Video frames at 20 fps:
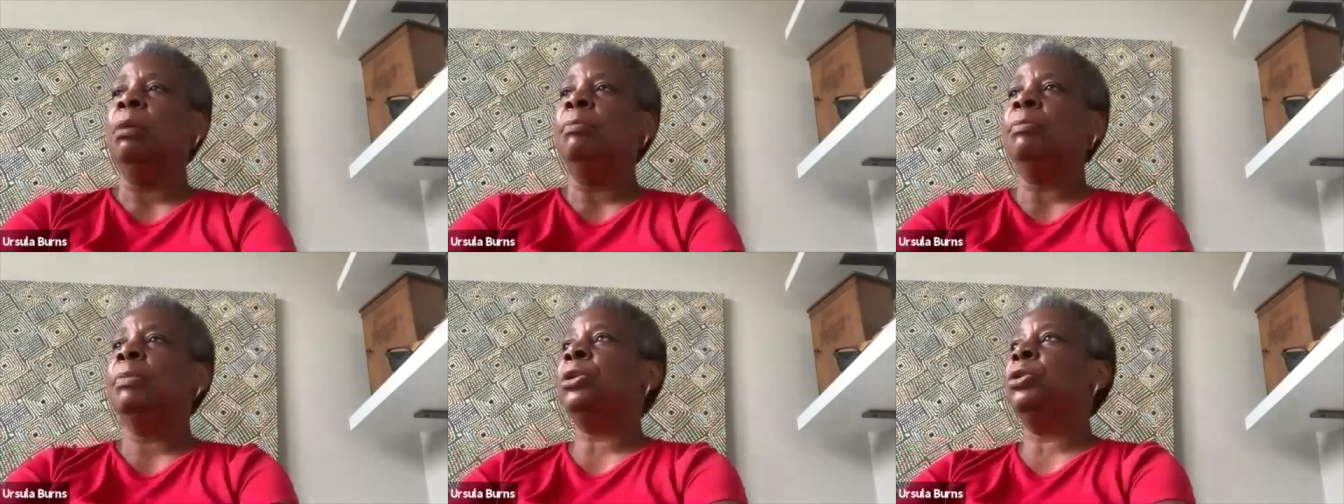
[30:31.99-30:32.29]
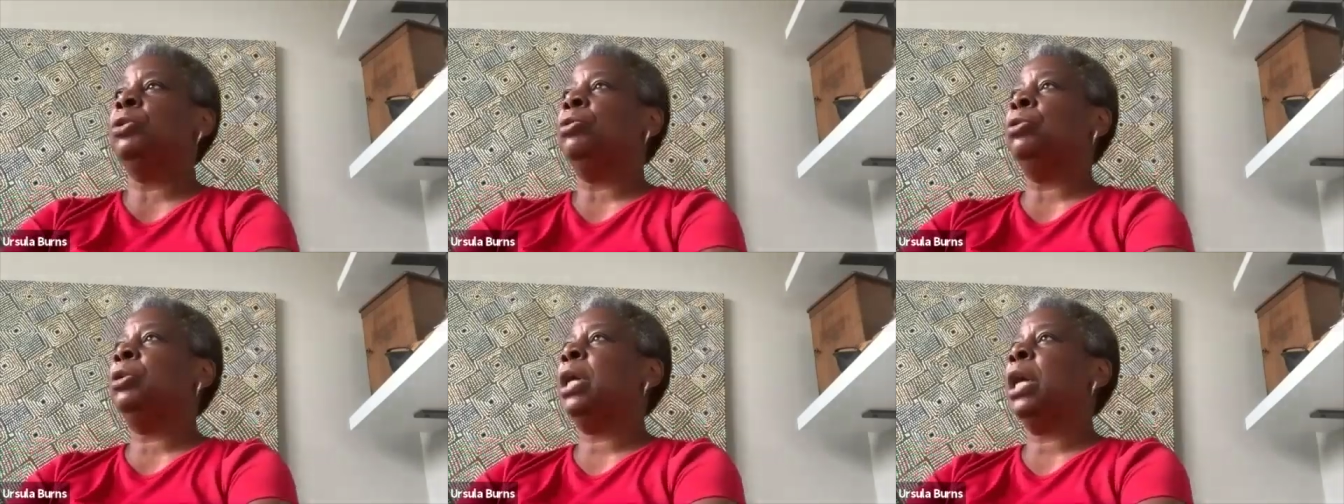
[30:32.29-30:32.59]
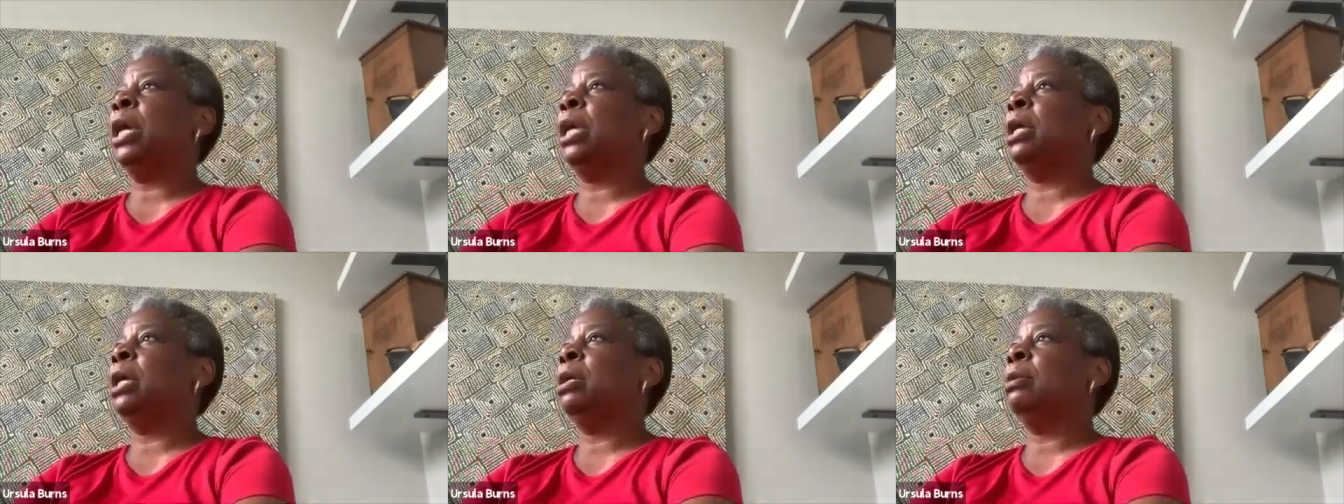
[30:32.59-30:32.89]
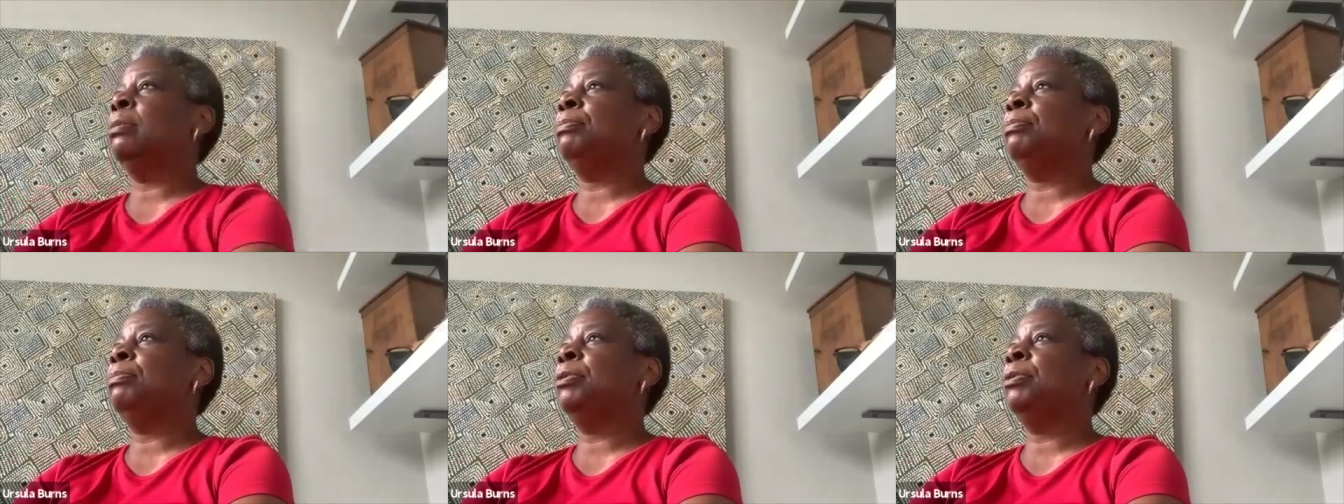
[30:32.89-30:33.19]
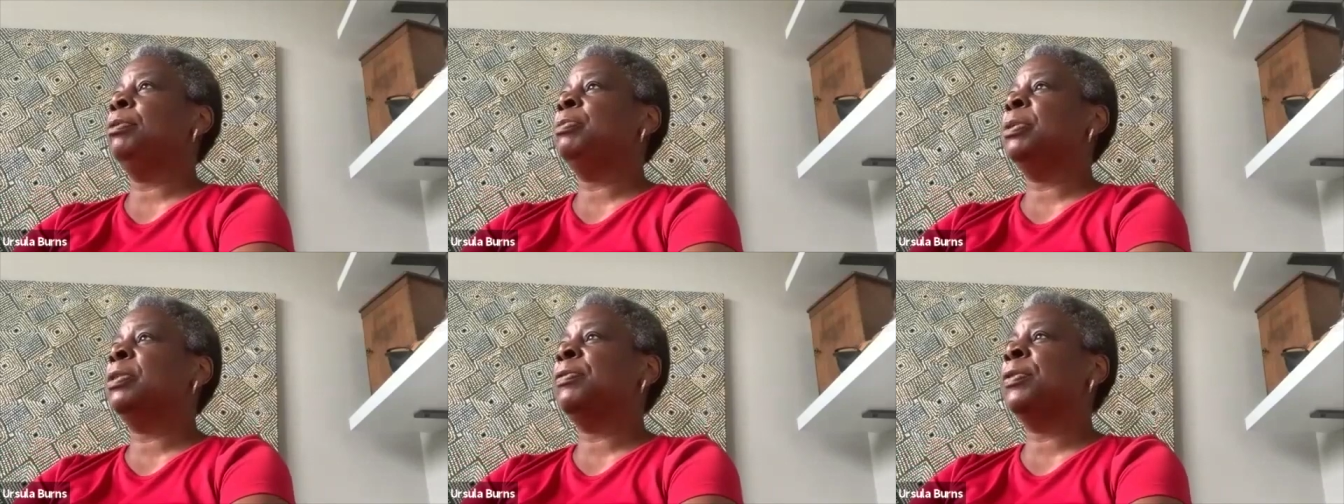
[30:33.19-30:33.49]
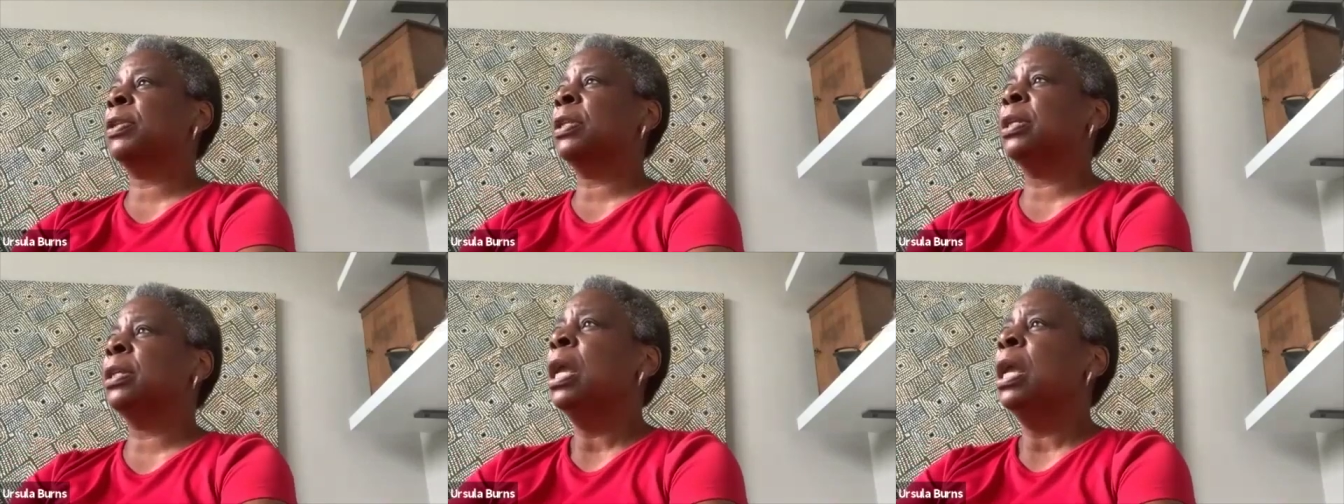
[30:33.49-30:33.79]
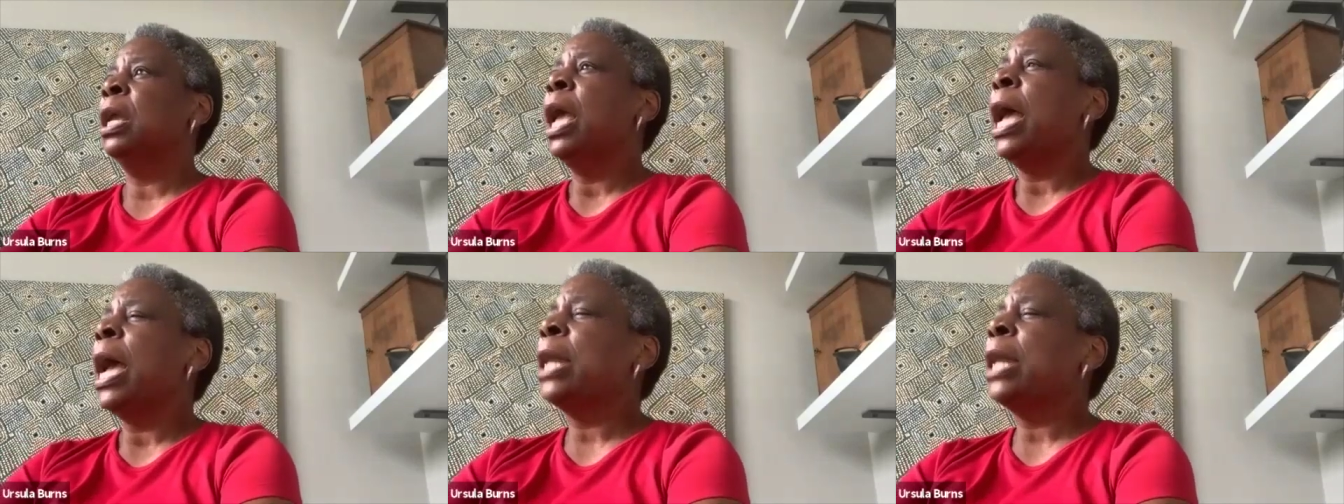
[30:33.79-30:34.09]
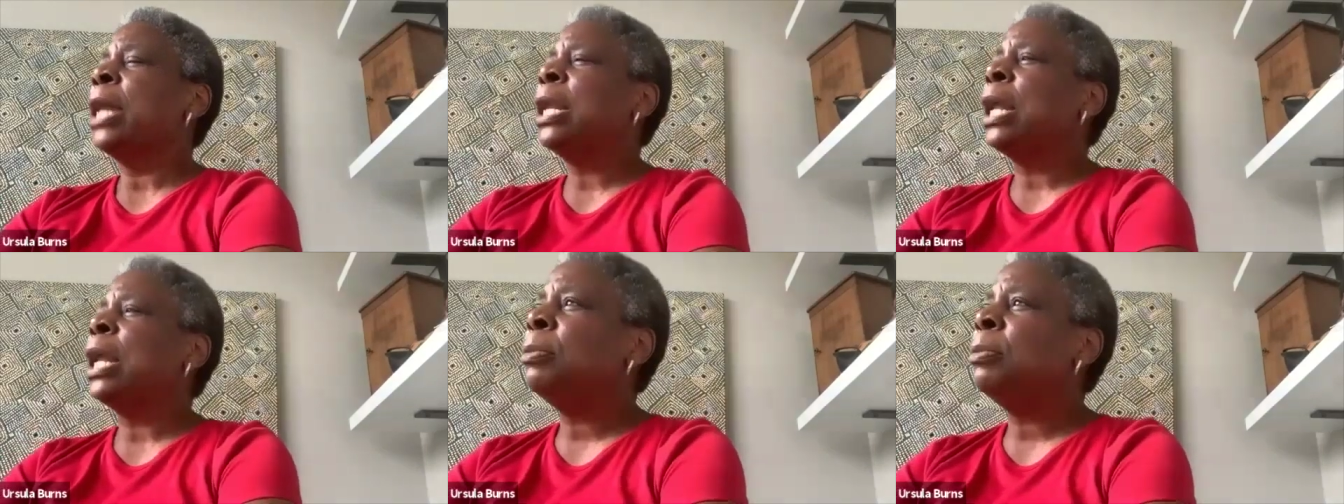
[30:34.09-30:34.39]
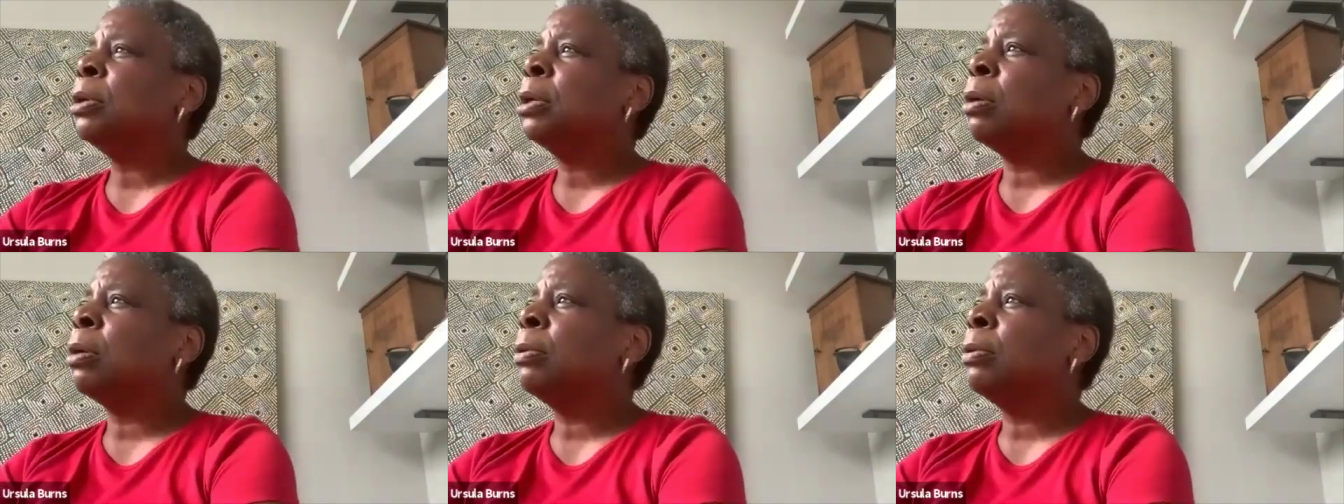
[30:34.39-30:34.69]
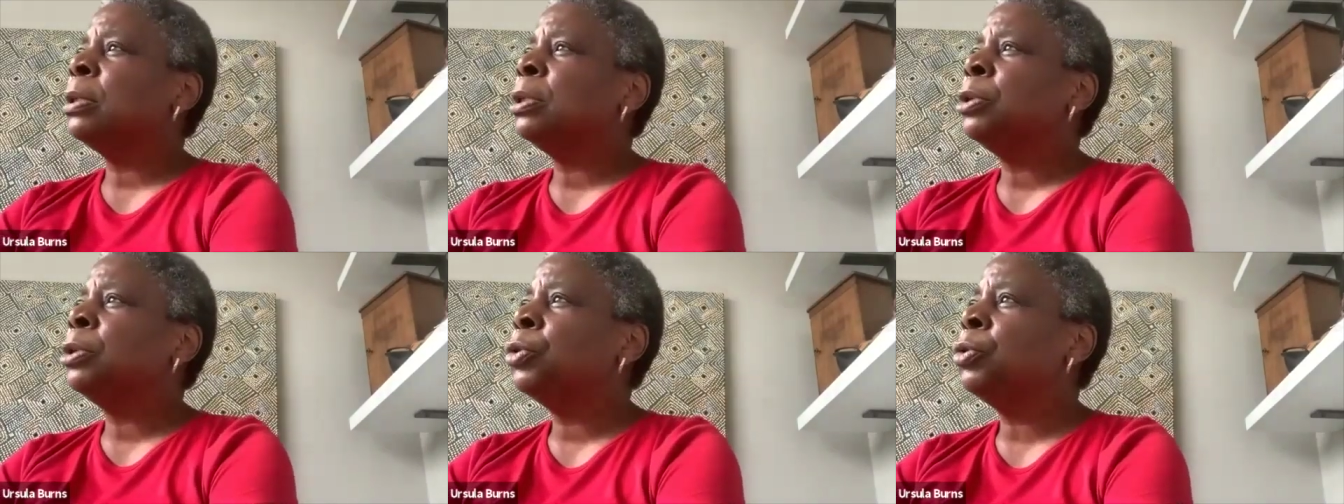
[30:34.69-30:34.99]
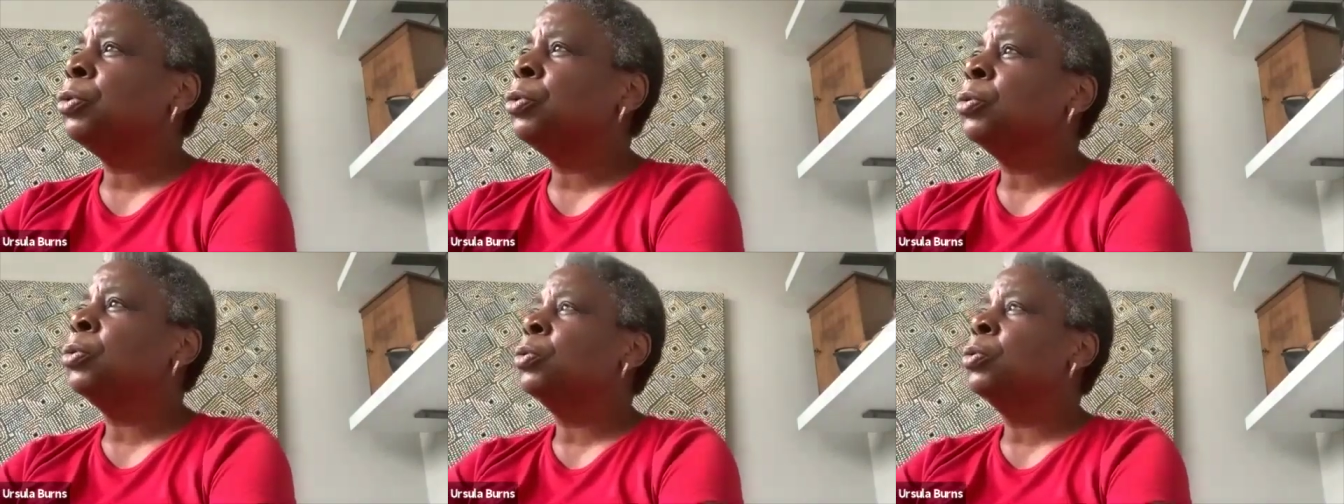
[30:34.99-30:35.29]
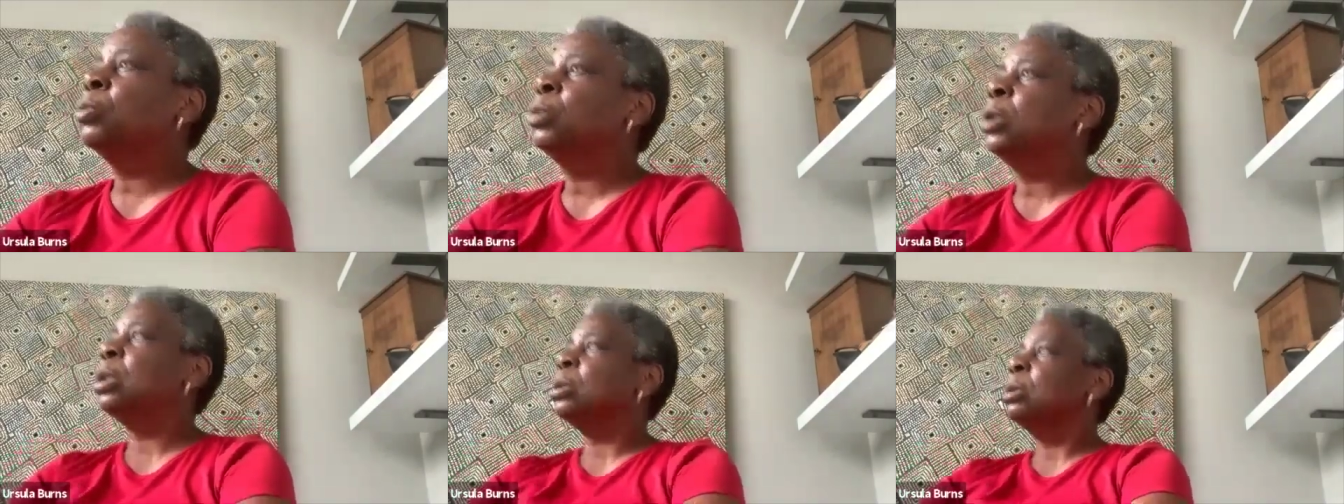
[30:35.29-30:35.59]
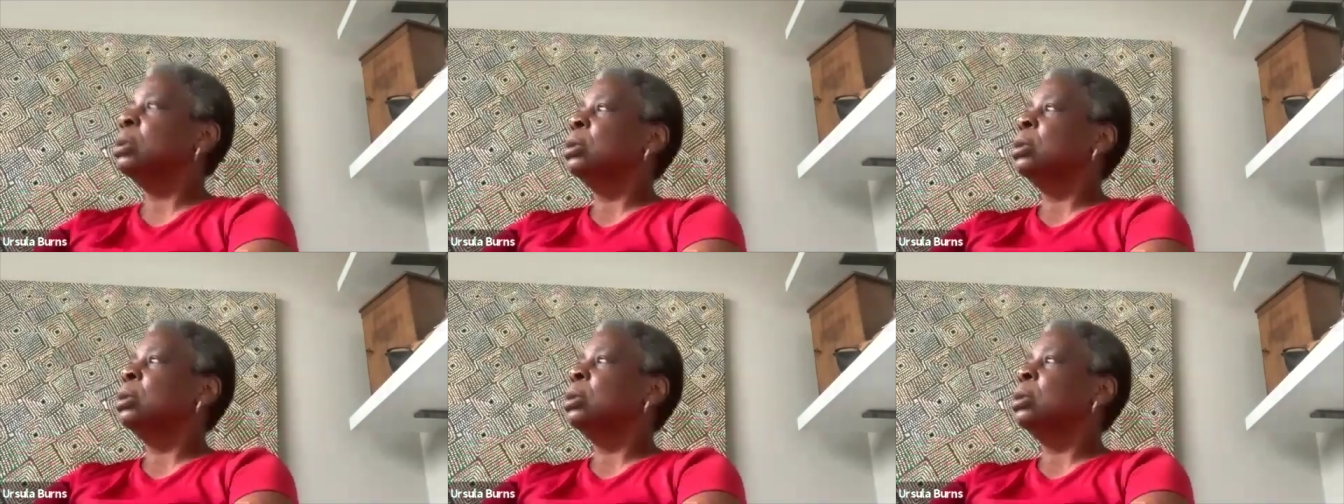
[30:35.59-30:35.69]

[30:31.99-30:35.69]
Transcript: but the UK specifically. And I'm going to,